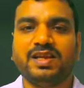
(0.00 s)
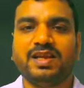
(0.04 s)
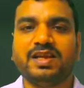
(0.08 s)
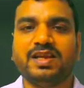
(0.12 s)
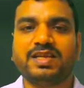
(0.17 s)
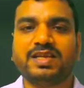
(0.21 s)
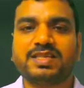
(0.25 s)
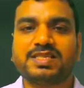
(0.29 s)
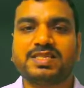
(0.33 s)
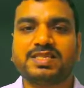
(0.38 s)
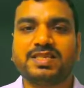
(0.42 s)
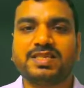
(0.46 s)

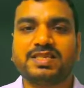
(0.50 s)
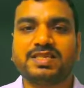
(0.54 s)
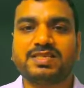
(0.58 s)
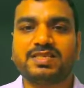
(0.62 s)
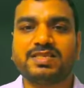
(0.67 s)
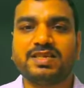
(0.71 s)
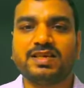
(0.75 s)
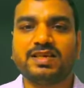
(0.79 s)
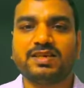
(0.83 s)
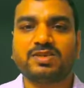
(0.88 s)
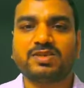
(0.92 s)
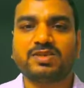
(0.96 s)
Let us
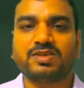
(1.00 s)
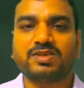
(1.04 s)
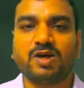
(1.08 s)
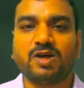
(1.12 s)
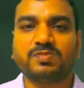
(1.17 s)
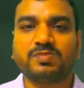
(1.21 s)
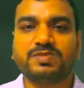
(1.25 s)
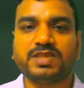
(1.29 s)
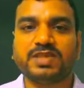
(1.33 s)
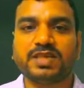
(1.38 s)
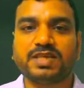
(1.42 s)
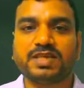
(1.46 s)
consider the
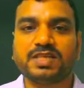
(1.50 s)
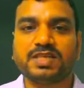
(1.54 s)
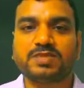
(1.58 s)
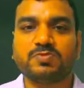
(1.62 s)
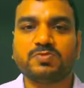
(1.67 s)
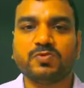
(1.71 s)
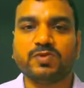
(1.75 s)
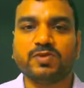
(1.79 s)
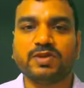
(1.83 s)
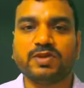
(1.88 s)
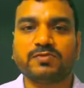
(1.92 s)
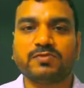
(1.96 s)
object
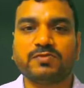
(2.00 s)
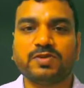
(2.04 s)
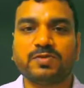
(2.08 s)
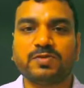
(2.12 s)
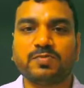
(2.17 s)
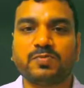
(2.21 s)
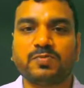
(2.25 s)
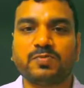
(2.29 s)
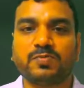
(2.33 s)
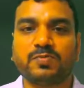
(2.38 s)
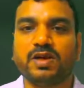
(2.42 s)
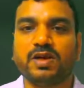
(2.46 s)
is moving
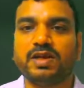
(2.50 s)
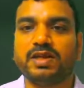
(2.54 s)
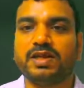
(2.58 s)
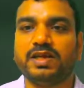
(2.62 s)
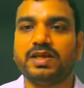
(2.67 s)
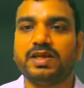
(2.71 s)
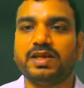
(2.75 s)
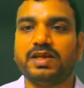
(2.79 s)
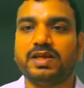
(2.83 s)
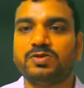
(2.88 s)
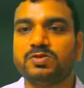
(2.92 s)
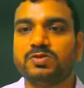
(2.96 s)
from point
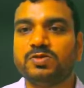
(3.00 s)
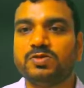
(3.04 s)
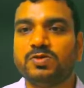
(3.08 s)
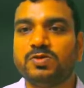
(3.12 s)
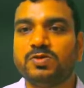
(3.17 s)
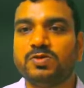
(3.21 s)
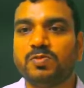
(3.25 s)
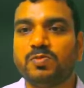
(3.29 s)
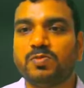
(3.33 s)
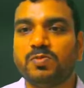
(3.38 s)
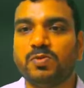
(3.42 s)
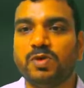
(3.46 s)
A to
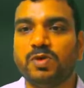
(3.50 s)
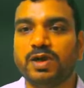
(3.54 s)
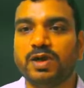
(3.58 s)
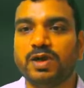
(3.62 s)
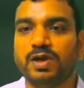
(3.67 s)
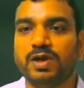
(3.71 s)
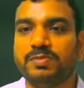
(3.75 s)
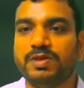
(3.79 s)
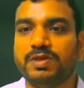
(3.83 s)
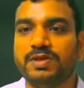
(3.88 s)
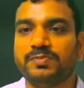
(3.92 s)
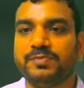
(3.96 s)

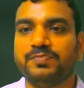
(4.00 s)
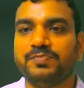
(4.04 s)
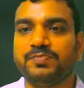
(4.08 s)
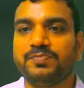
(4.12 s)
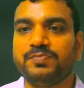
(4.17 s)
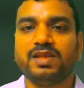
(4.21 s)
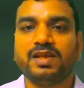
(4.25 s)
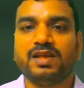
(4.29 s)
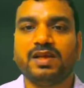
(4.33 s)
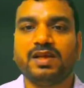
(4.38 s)
point B.